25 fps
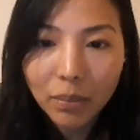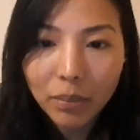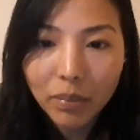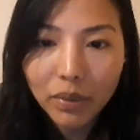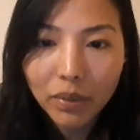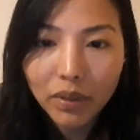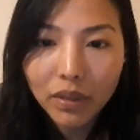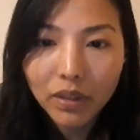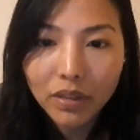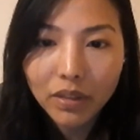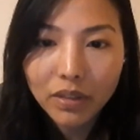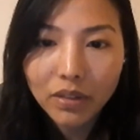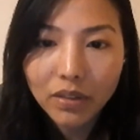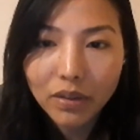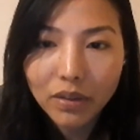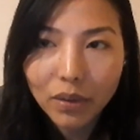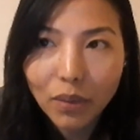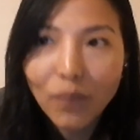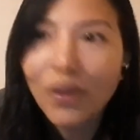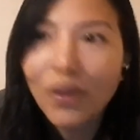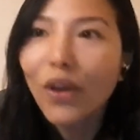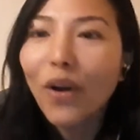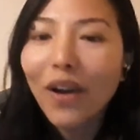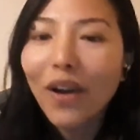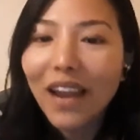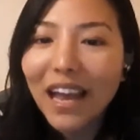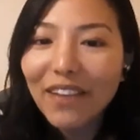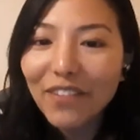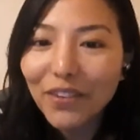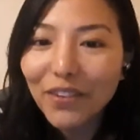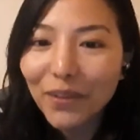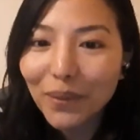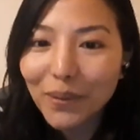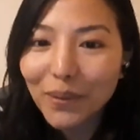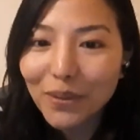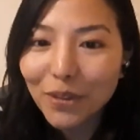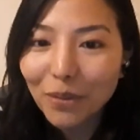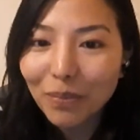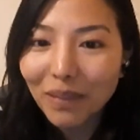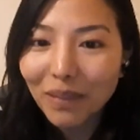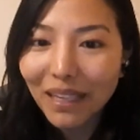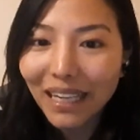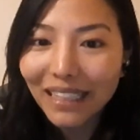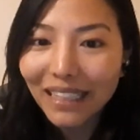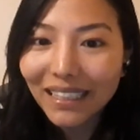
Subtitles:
but we all have a role to play.